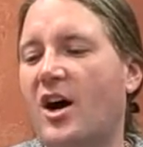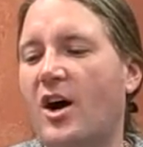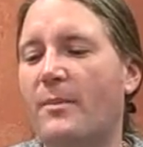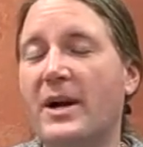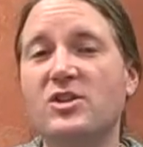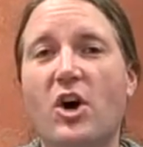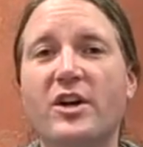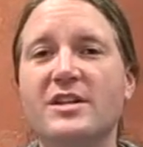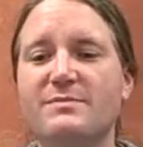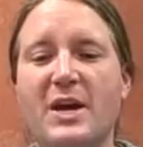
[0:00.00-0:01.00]
My
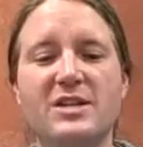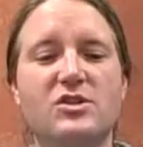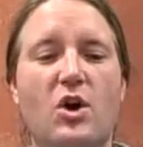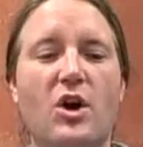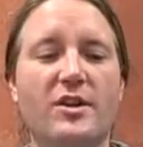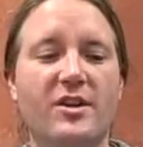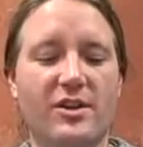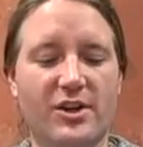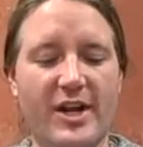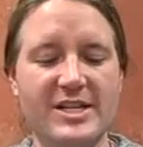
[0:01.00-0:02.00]
talk is based on the
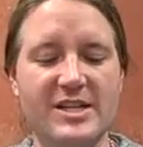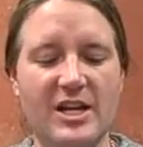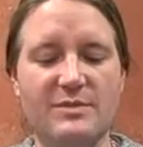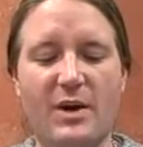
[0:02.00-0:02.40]
Little Ice Age